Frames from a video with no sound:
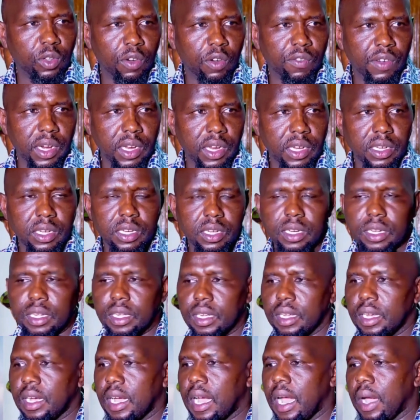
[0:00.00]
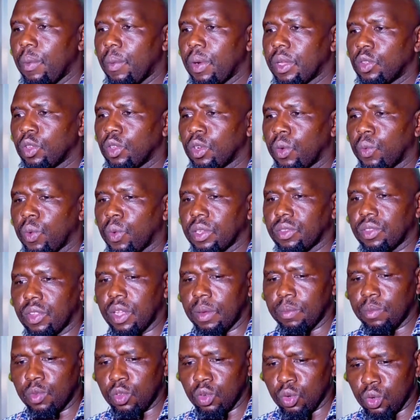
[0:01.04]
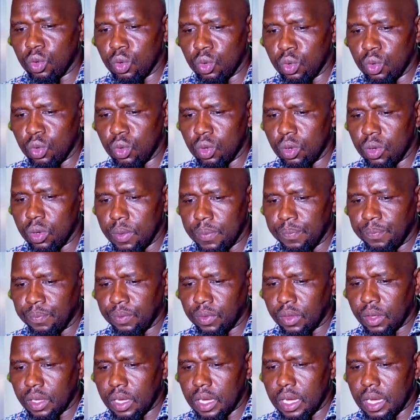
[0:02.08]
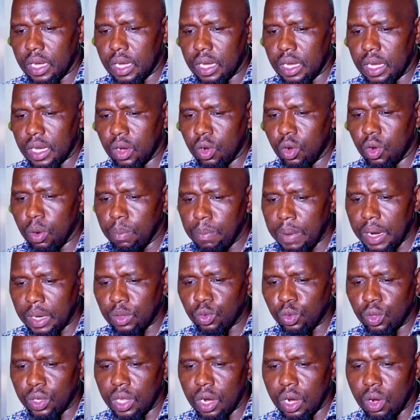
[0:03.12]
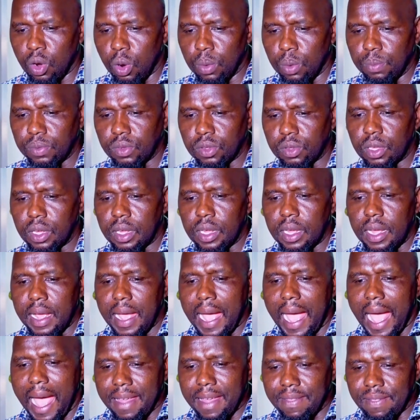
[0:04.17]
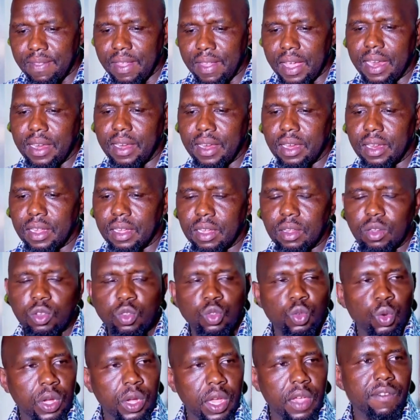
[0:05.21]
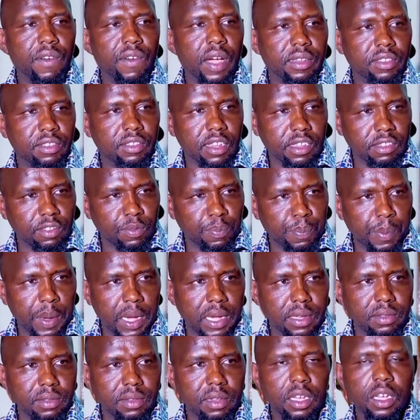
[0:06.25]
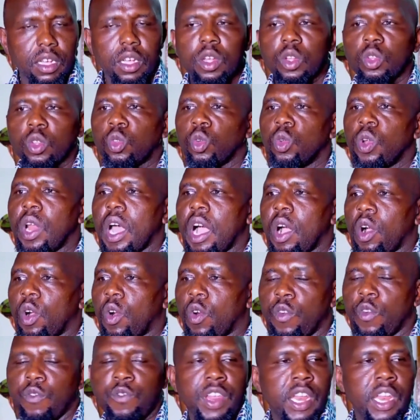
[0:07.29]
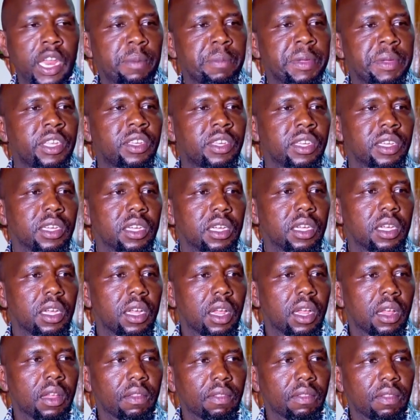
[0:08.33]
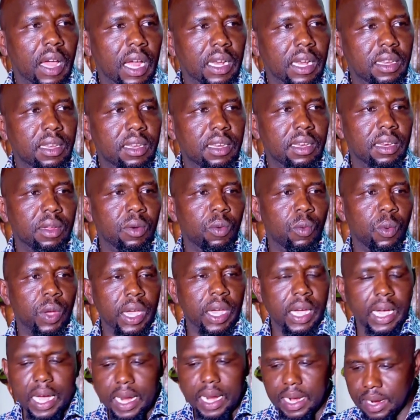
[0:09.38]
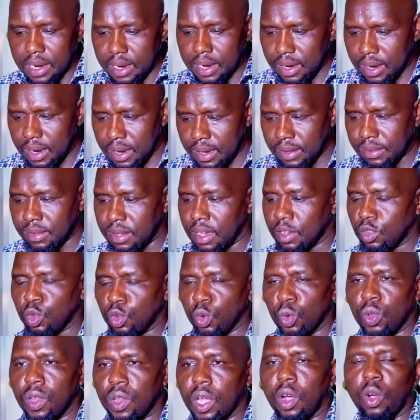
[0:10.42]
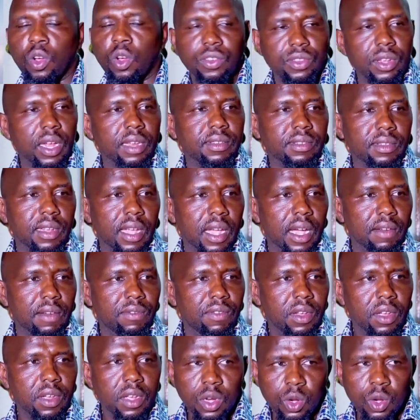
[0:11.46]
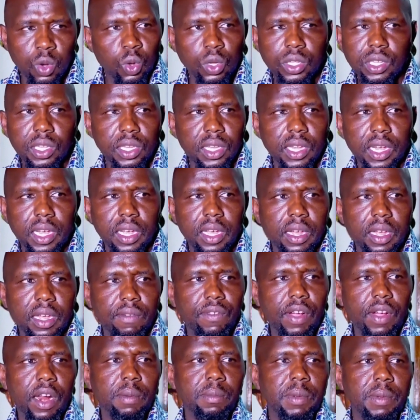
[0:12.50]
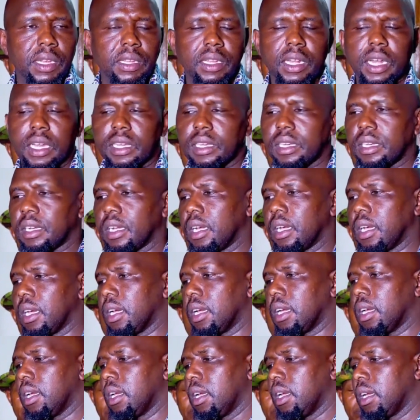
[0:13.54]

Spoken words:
over it. I want to request them to go back to their homes and then to give us the space to now convene a meeting that we can listen to the concerns they have, not in the environment that